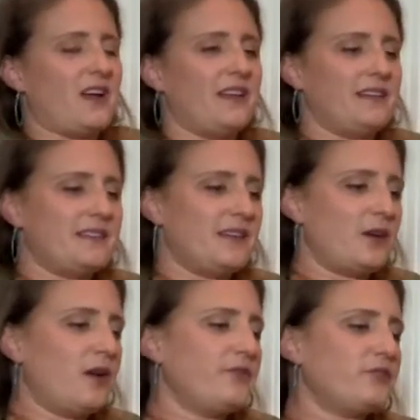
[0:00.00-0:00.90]
I like to say
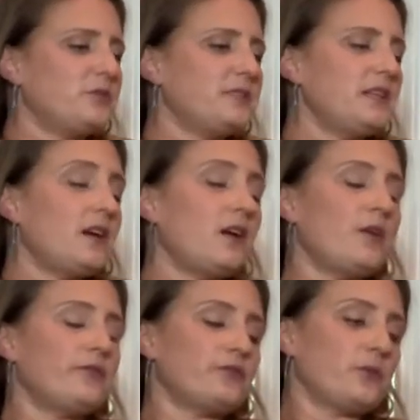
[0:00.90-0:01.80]
comfortably
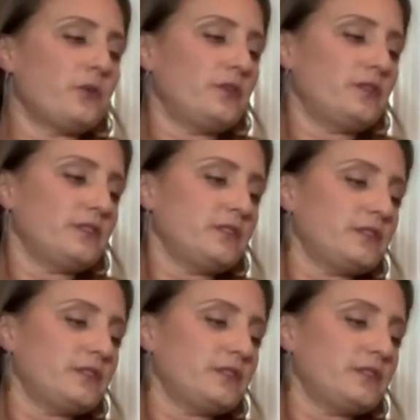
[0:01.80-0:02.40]
uncomfortable.